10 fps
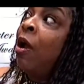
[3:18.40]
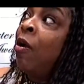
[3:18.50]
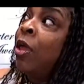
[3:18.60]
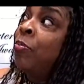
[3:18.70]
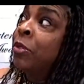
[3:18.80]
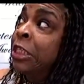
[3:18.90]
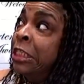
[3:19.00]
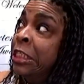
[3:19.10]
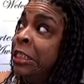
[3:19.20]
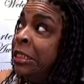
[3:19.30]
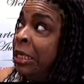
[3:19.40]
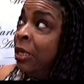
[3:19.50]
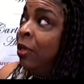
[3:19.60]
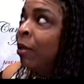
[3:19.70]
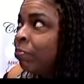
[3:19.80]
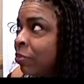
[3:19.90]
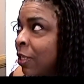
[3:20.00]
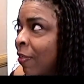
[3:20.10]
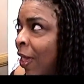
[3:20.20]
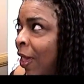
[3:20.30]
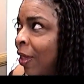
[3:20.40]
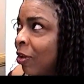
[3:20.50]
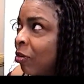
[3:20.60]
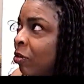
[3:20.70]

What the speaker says: are able to stand up to that,